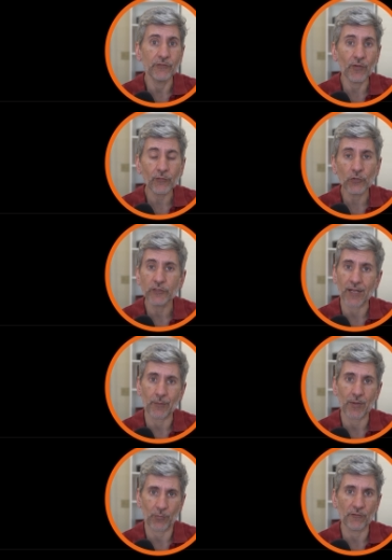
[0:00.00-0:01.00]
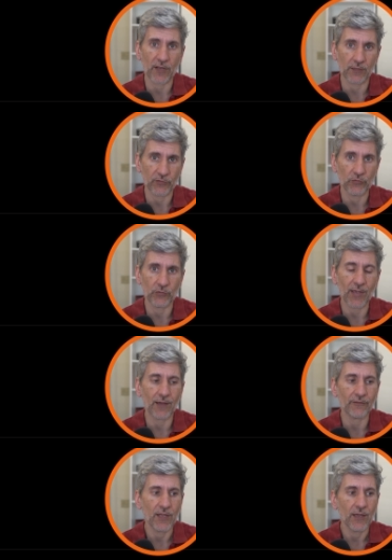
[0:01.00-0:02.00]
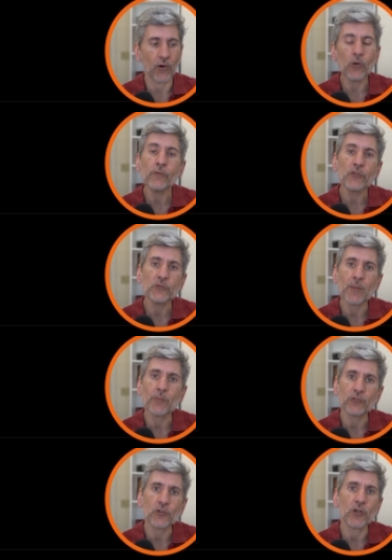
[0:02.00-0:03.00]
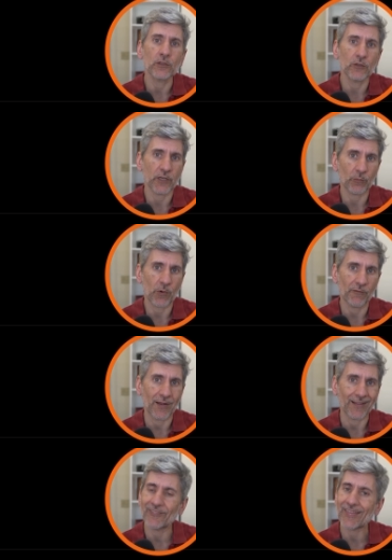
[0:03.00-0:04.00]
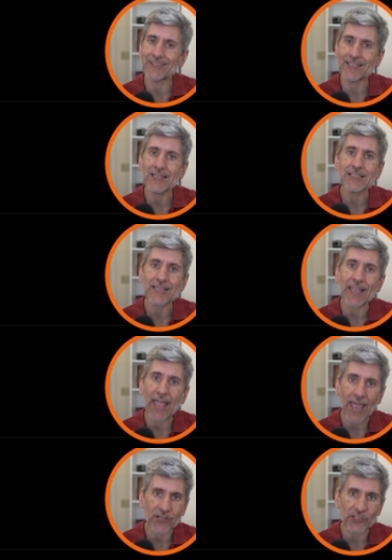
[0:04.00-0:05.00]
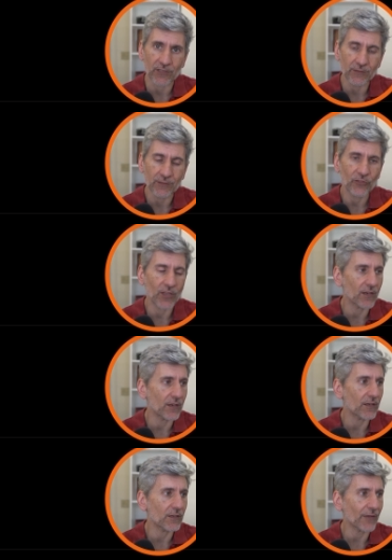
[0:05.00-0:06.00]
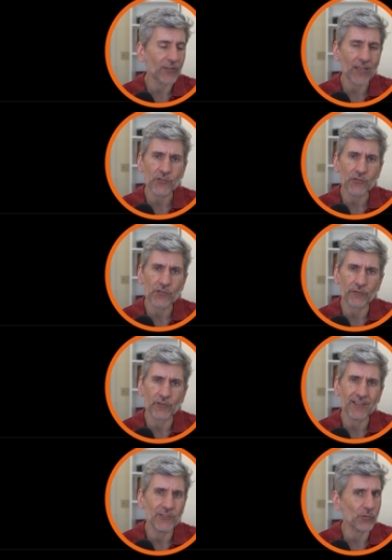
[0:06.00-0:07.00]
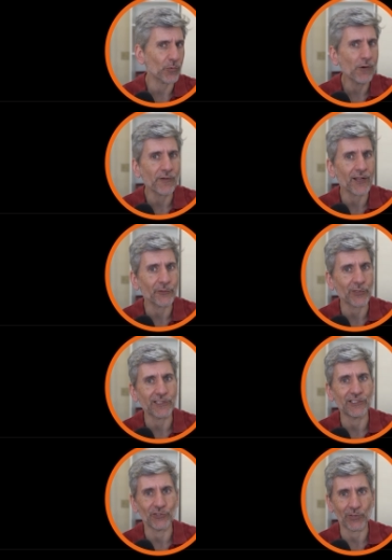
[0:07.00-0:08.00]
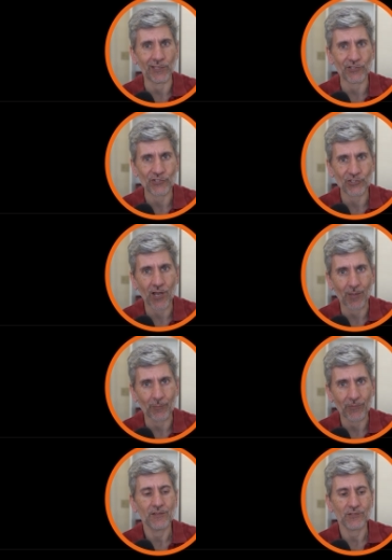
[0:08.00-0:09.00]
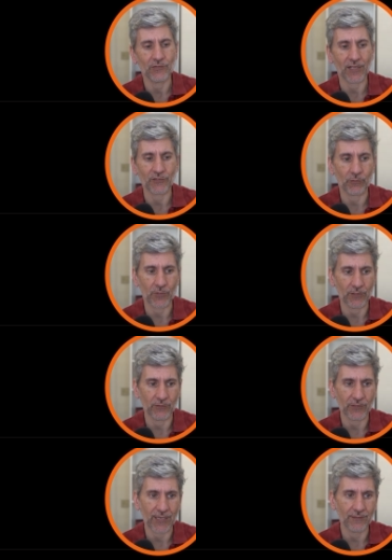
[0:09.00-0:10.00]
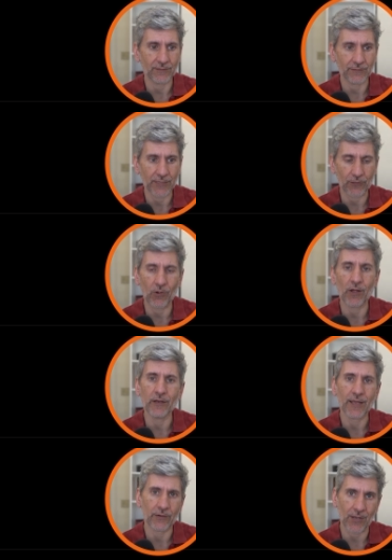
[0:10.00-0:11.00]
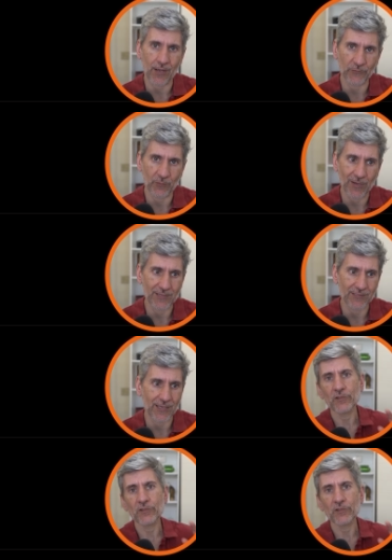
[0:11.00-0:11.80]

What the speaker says: If you ever looked at how many profile views you have, all of those people took a look at your profile. And if they didn't take action, then you have to ask yourself, is your profile really doing its job? So that's what we're going to look at later on, how to optimize that.